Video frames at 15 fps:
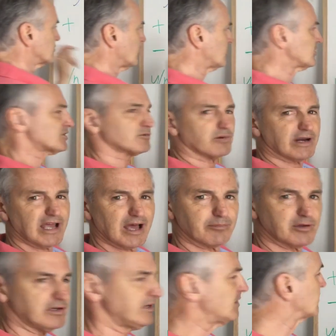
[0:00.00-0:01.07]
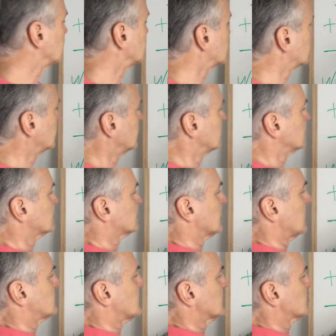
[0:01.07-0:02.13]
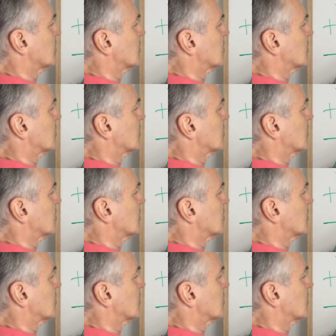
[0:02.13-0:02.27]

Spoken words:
notice what happened here. Subject